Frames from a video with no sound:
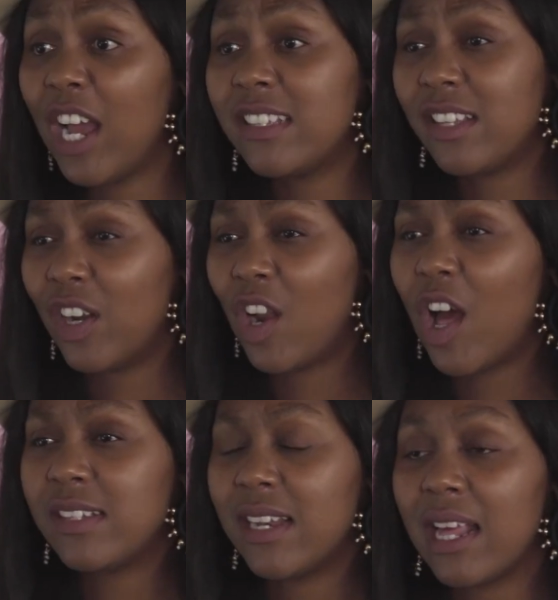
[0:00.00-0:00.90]
It's a
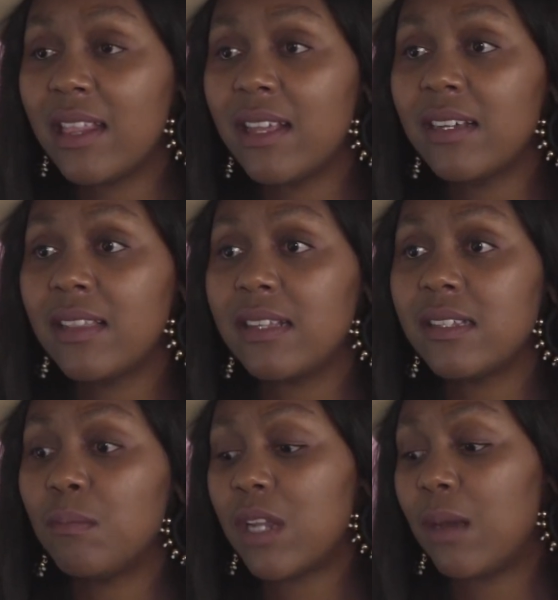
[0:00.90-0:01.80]
lot, and I think that
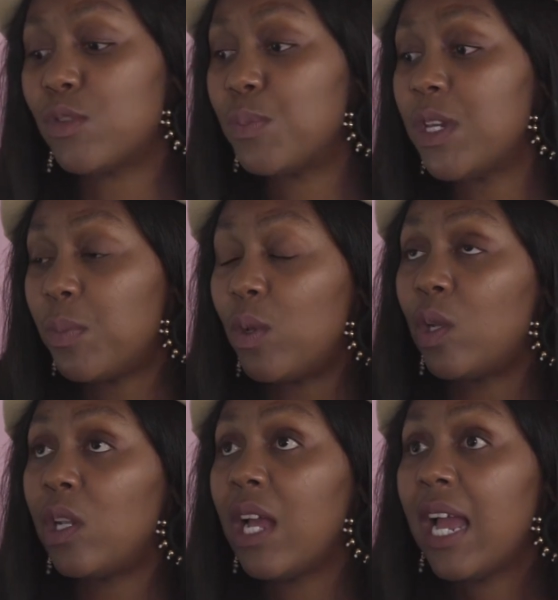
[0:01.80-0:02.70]
sometimes
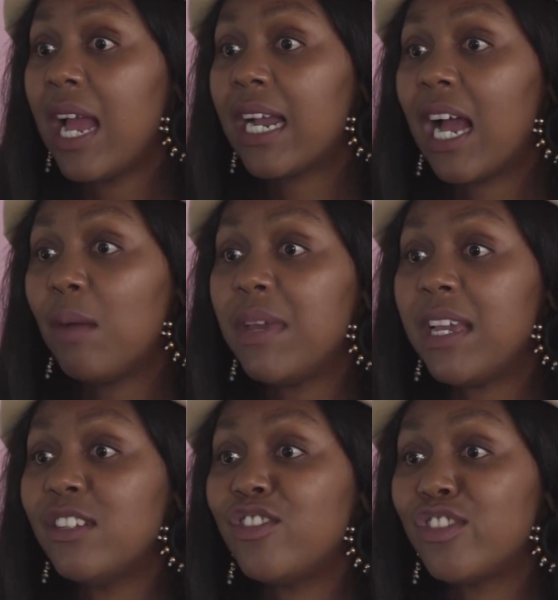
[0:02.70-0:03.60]
people come
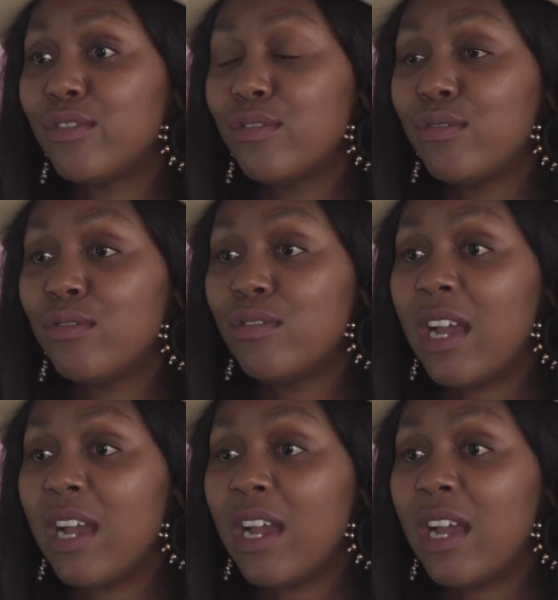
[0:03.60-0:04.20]
into